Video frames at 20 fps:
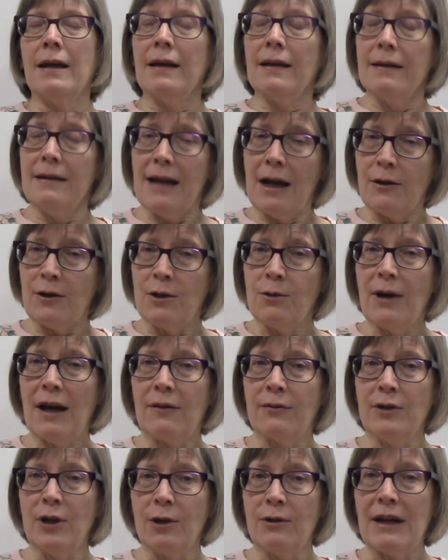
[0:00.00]
Now, you
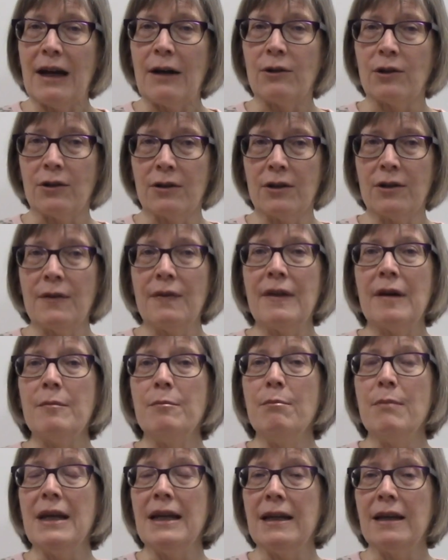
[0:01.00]
have no doubt heard that
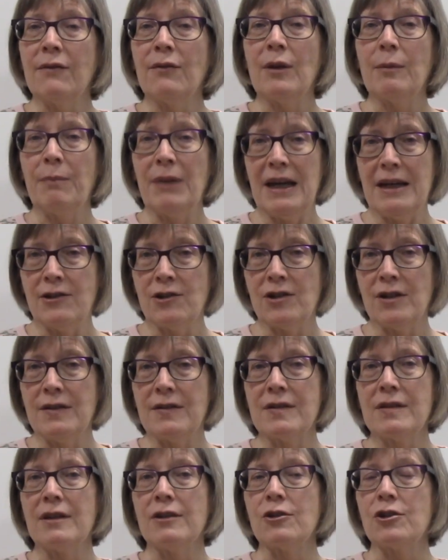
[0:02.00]
many of the
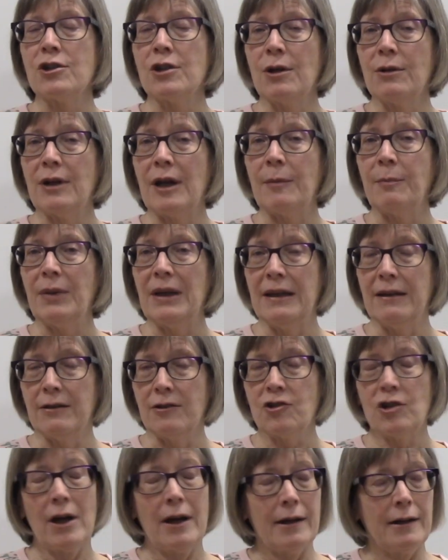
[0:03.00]
patients that showed up in
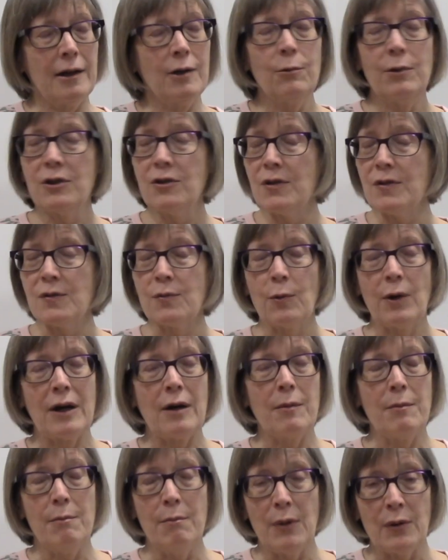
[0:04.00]
China, which is
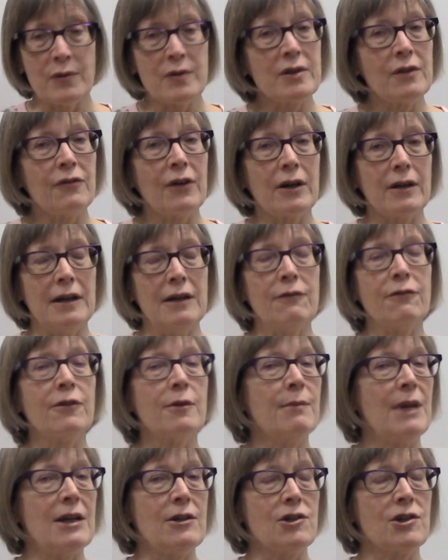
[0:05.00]
where most of our
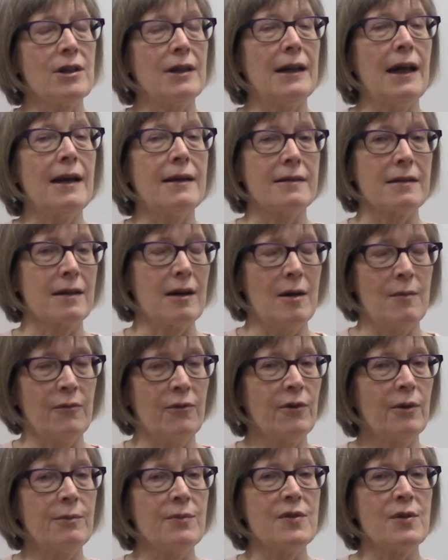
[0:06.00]
information has come
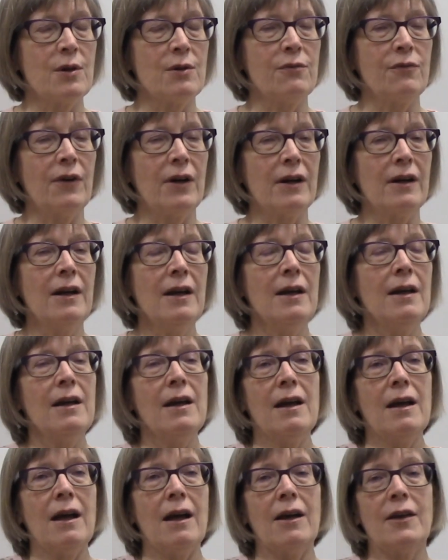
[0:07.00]
from so far,
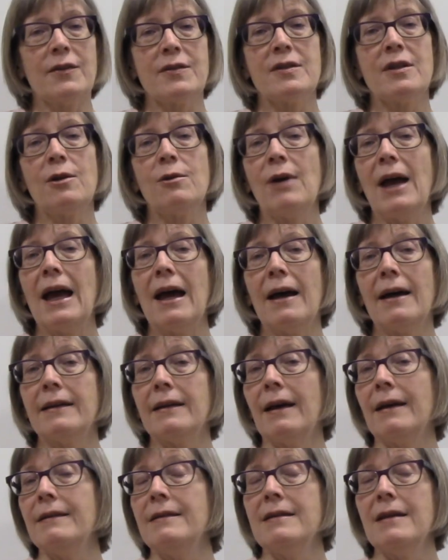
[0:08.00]
also had
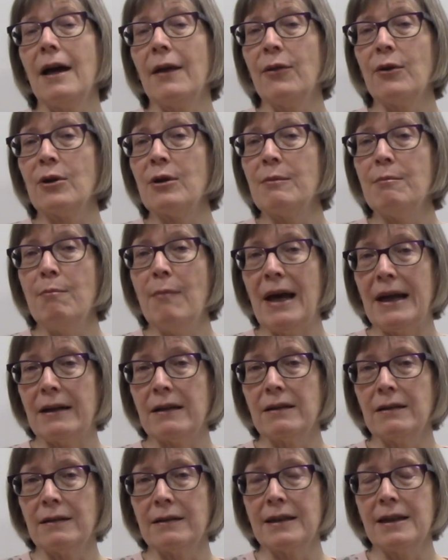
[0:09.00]
another
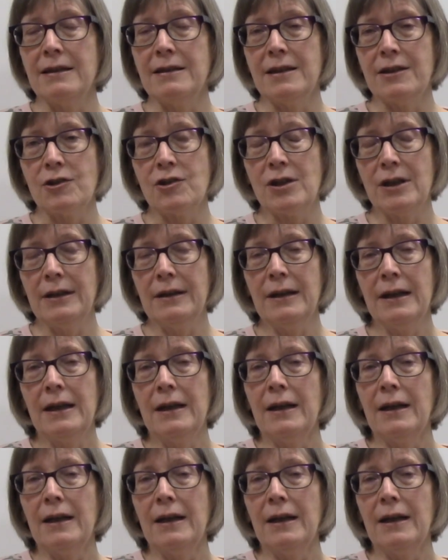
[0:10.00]
medical condition.